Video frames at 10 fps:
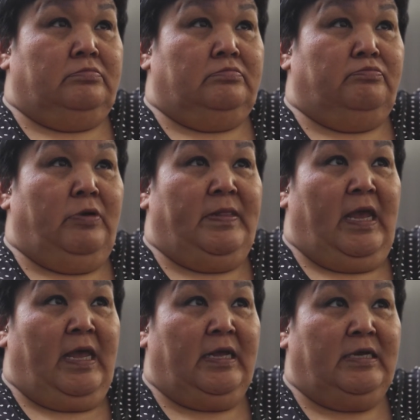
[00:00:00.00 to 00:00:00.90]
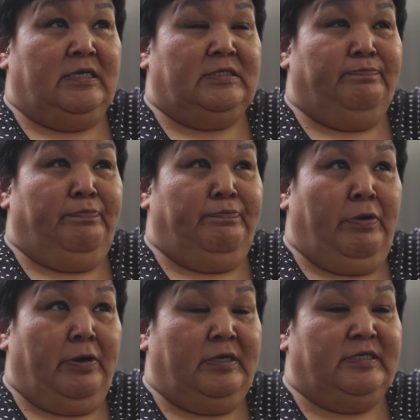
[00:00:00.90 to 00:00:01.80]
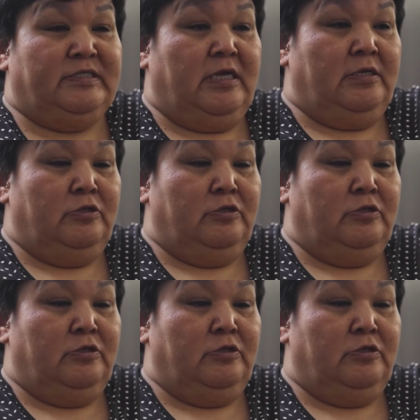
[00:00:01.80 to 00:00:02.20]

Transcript: the head part is done,